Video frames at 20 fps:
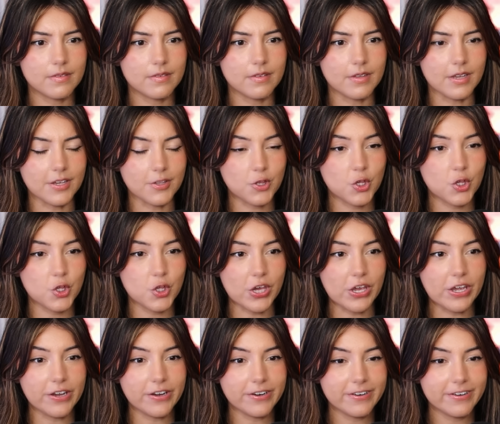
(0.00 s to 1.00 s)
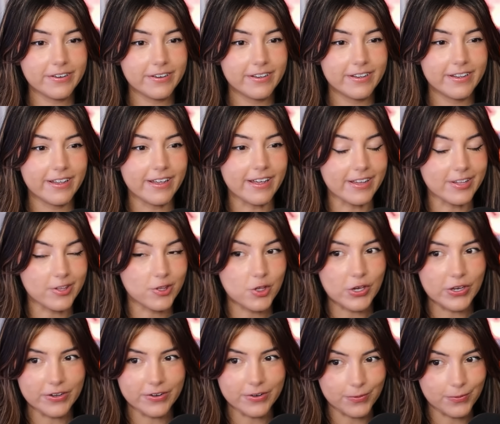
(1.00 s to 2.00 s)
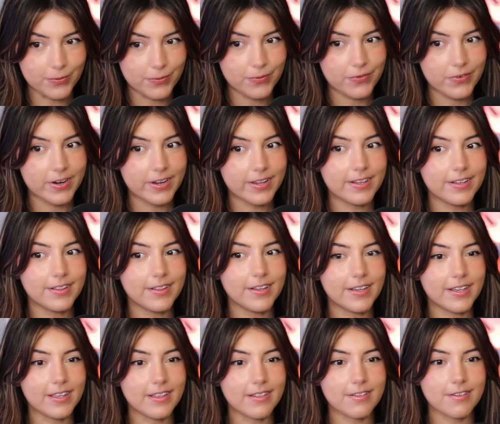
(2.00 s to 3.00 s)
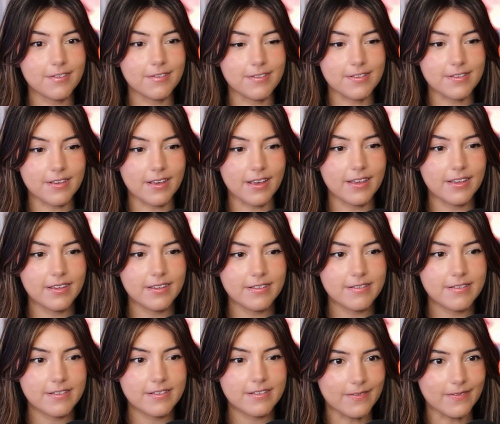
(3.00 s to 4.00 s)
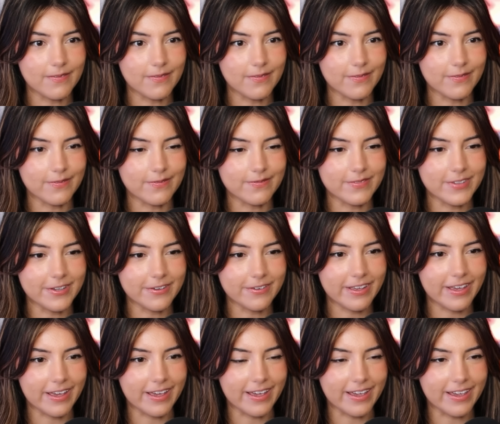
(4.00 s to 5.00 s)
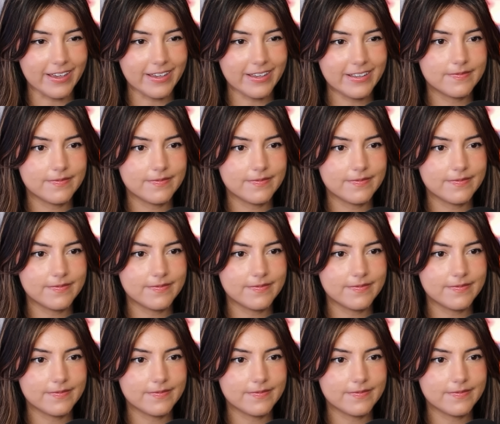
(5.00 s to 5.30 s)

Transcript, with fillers: A cheer? A chair to really look into his eyes? Okay.